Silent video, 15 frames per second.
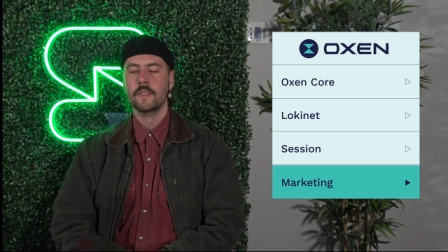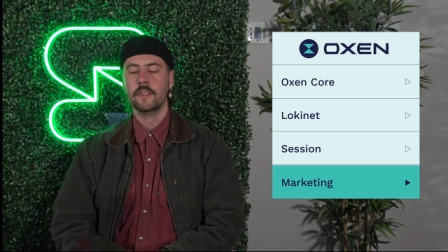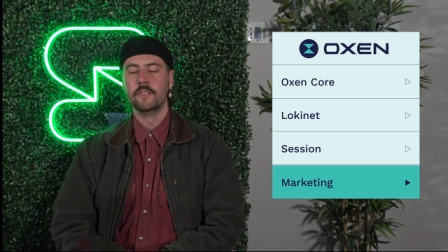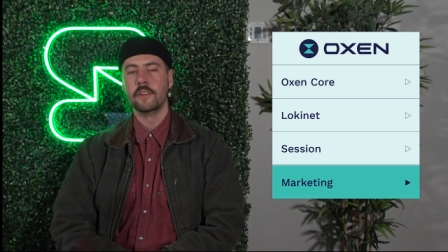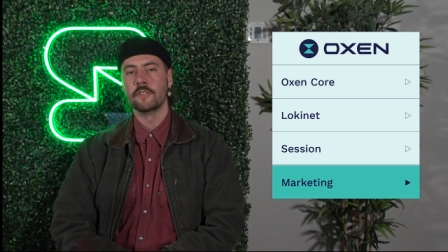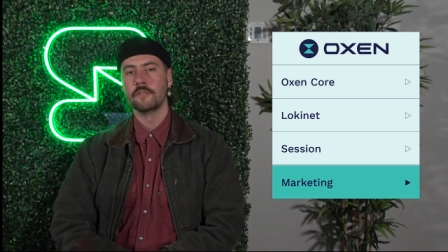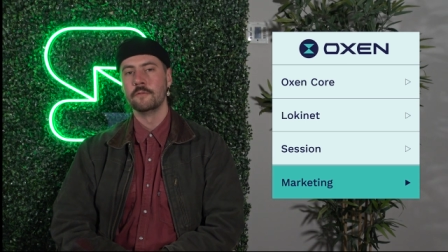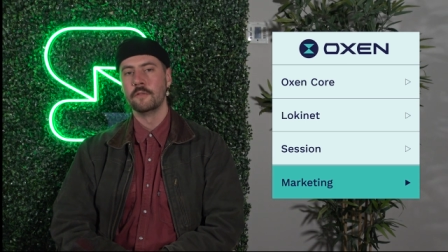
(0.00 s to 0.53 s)
The
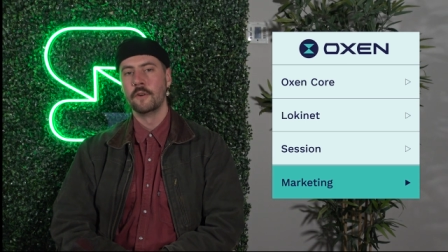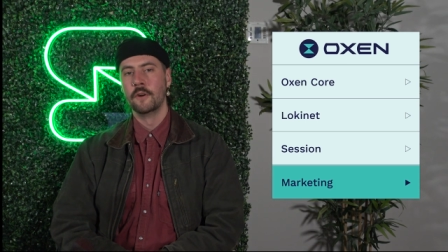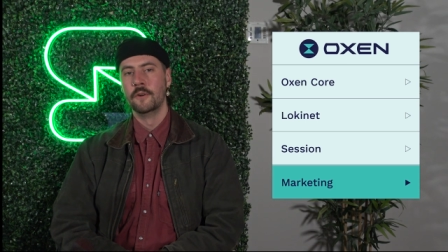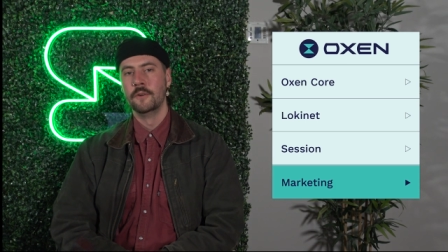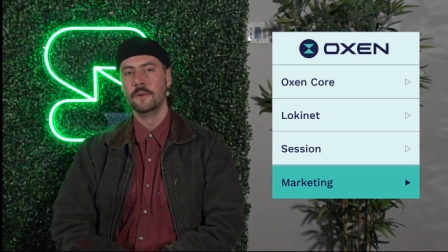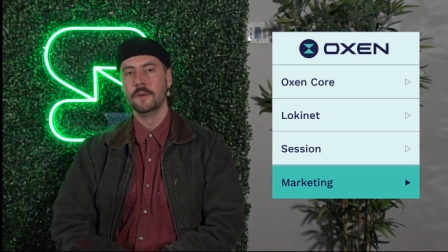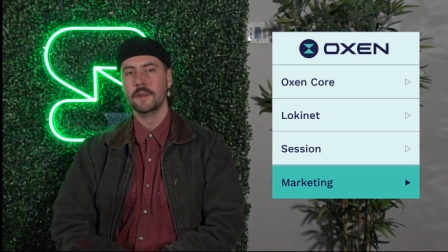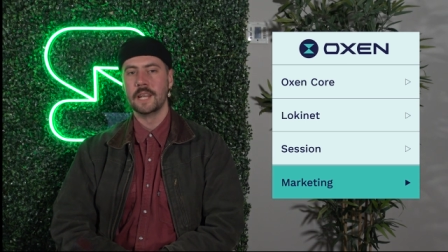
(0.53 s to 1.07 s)
session
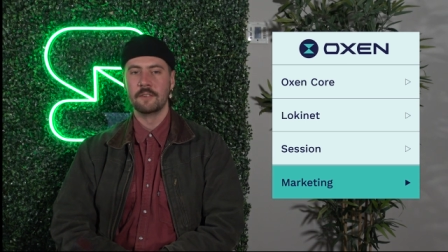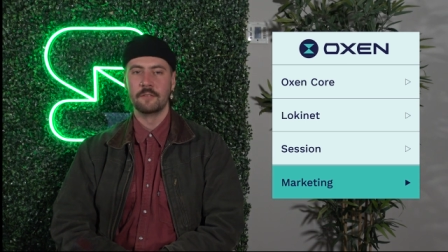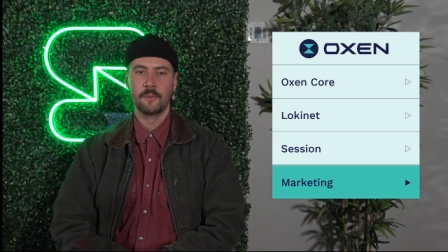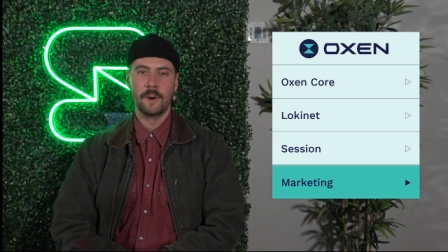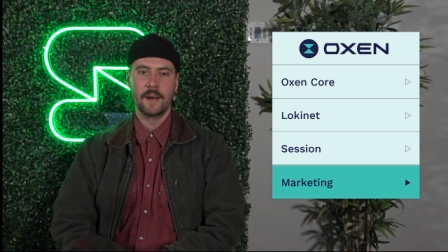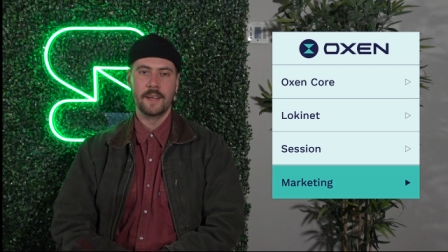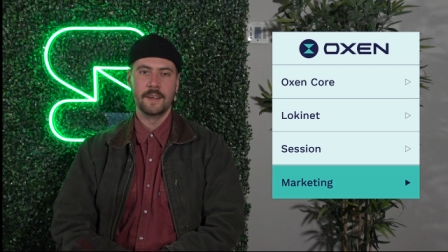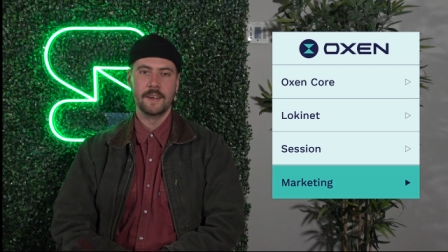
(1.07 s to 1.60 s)
phone
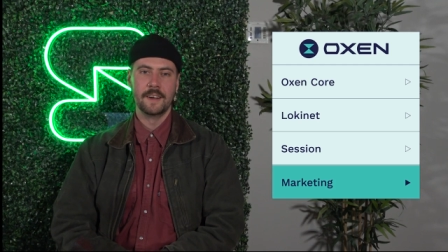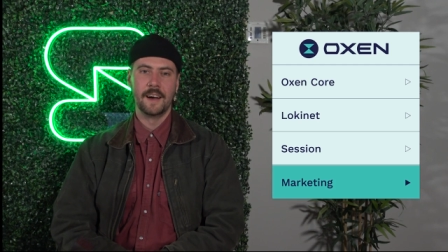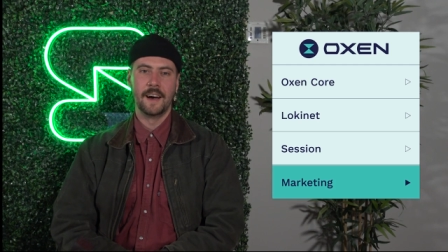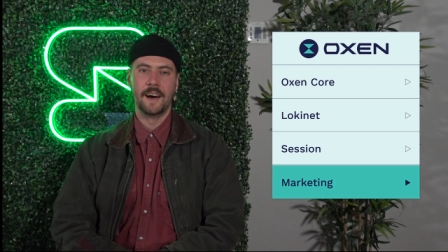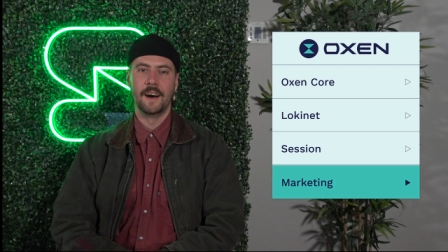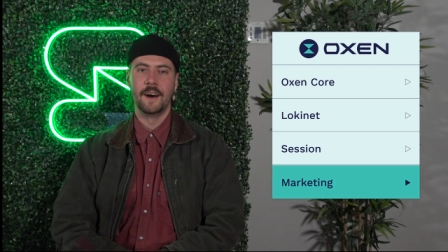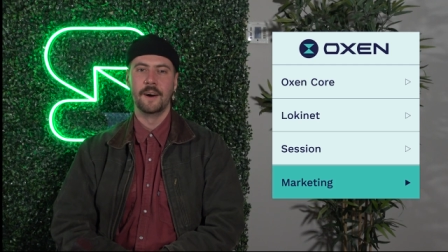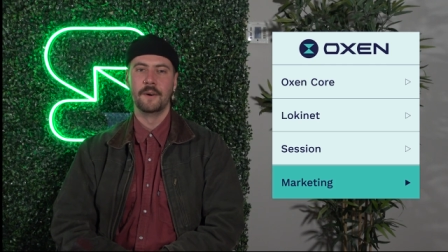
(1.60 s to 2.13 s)
giveaway
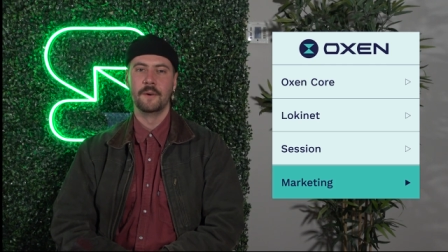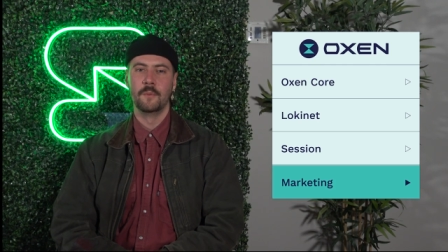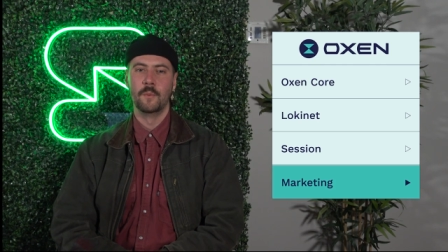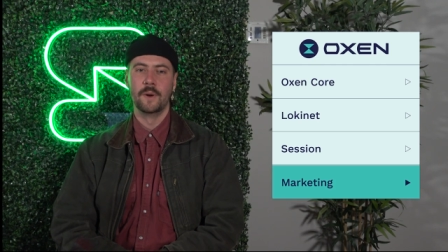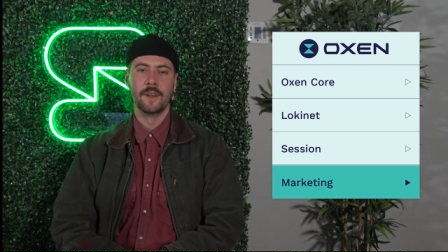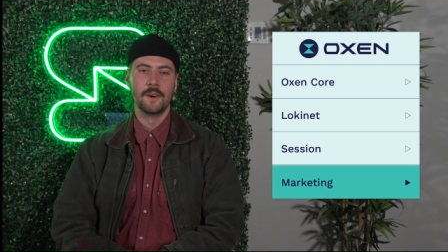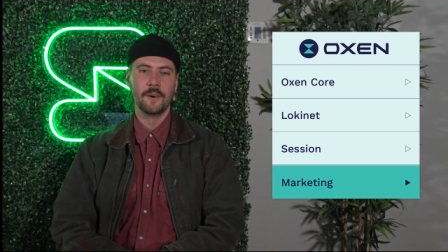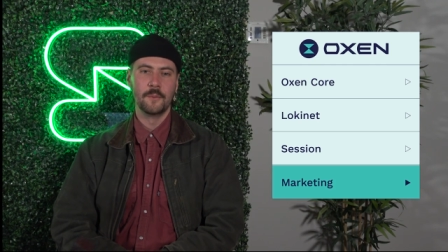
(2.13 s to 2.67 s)
uh,
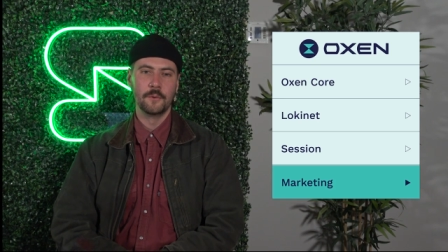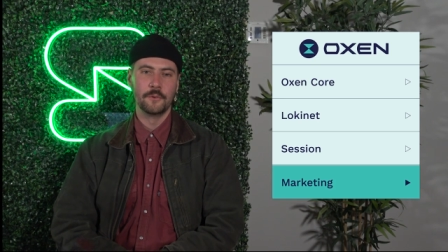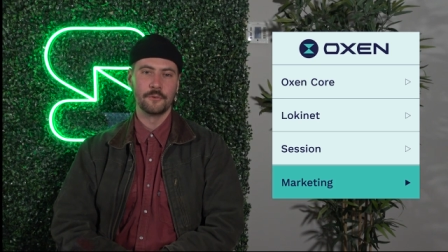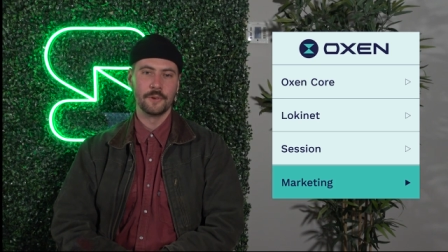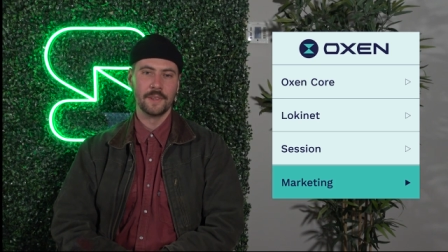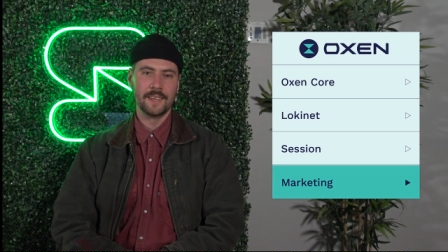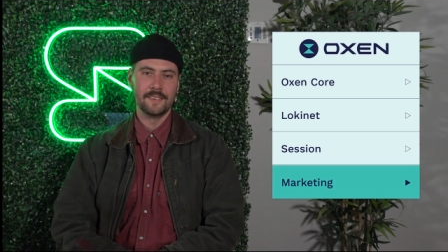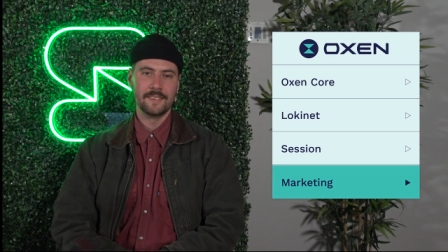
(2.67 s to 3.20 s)
winner was
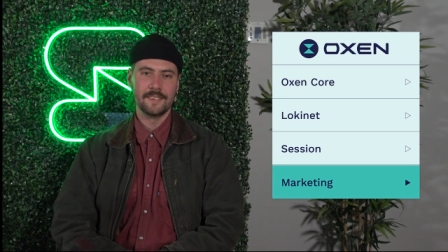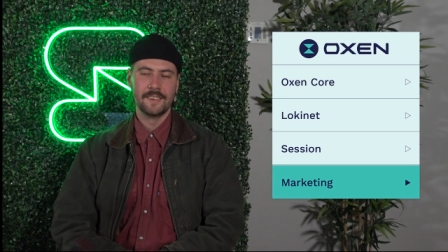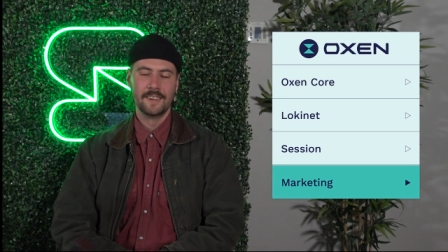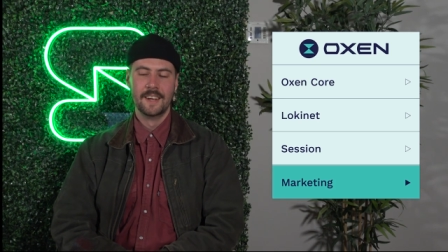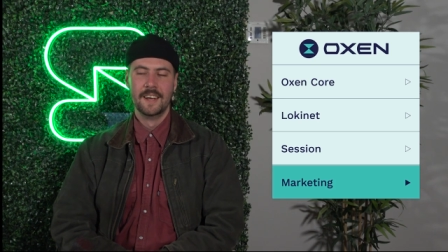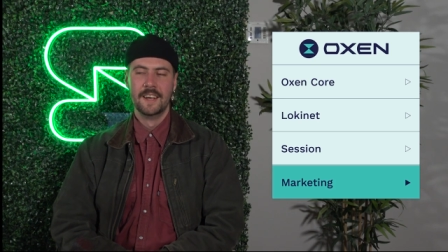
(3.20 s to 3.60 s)
released.